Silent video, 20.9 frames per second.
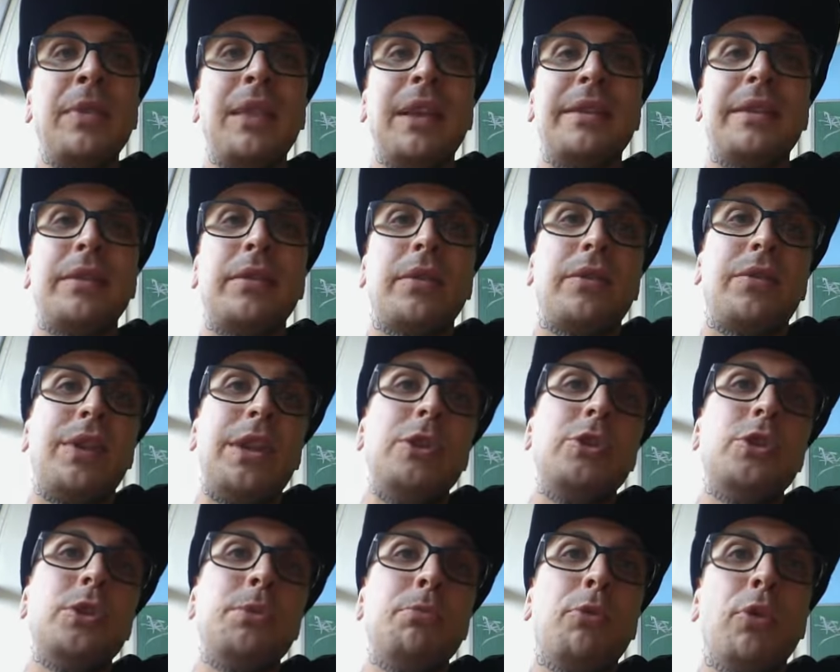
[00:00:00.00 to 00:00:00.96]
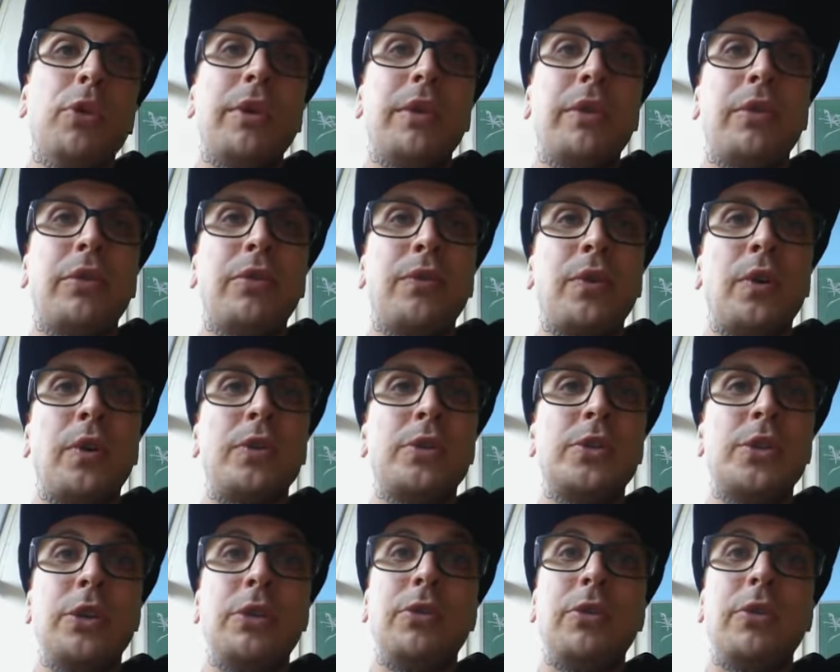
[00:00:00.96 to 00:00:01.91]
This is of huge importance for
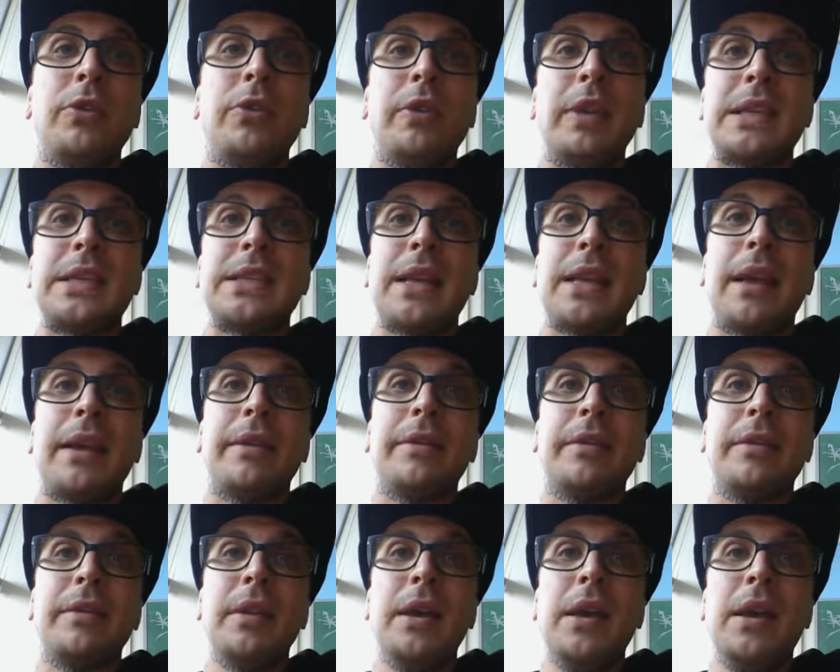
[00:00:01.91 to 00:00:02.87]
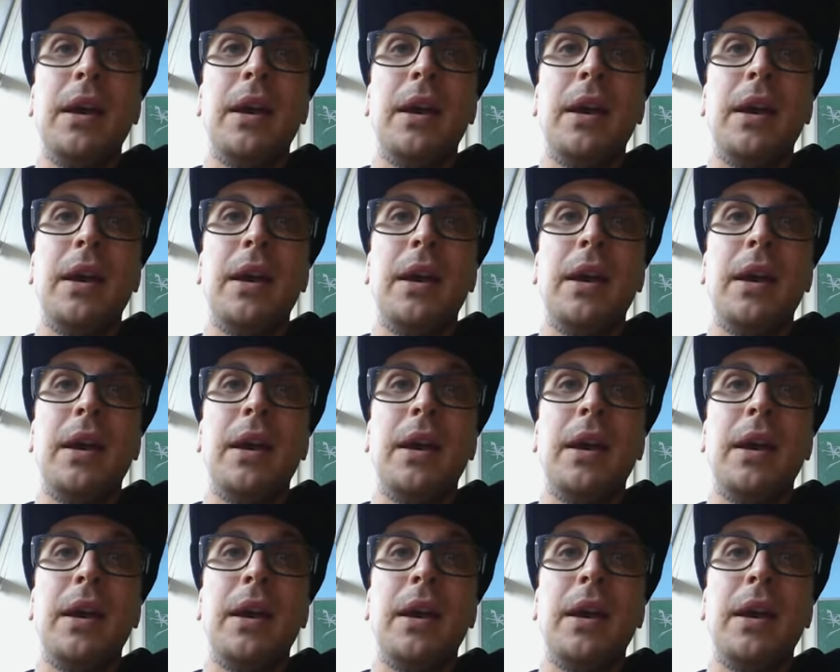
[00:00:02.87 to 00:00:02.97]
student success.